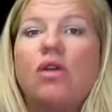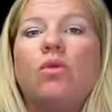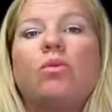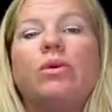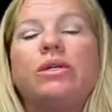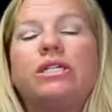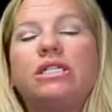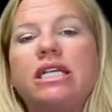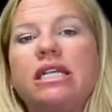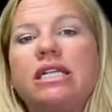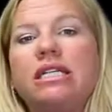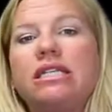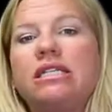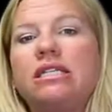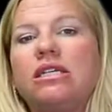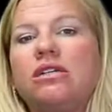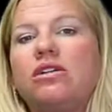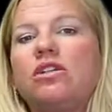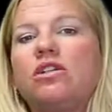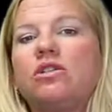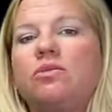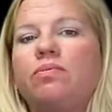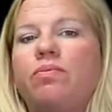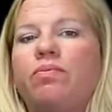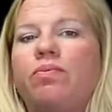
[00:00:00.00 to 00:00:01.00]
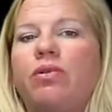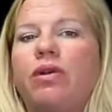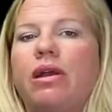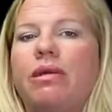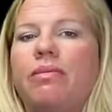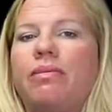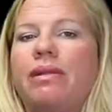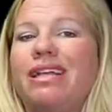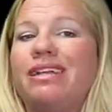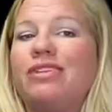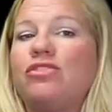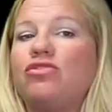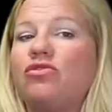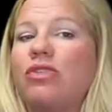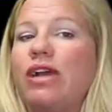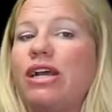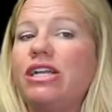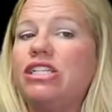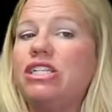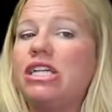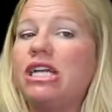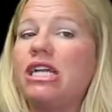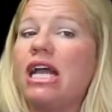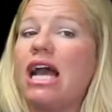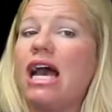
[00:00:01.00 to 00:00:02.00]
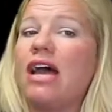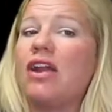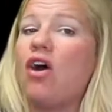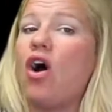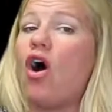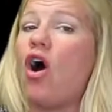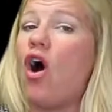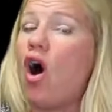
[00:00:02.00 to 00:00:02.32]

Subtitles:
which considers prohibiting dredging on